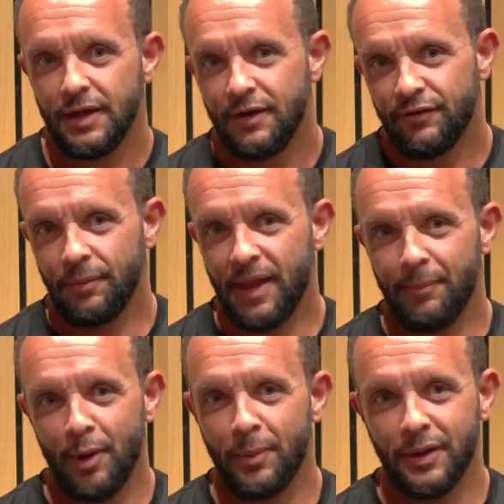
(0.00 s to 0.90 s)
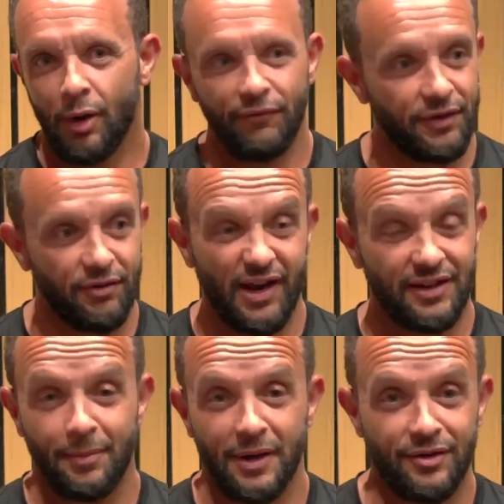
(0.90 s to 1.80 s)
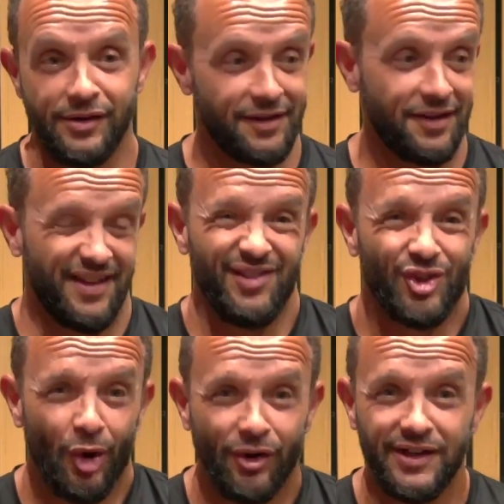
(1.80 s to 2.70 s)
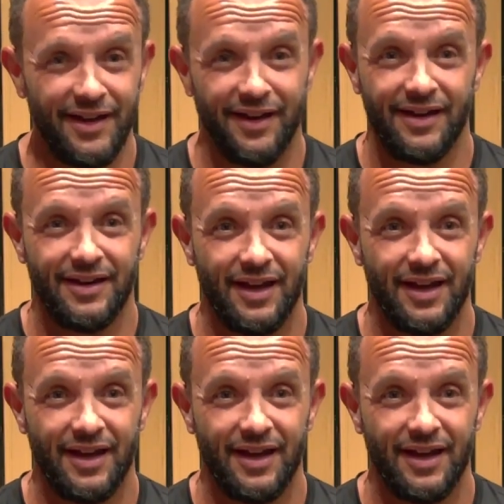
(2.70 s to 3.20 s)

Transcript: from that moment on for the rest of my career, I just enjoyed it.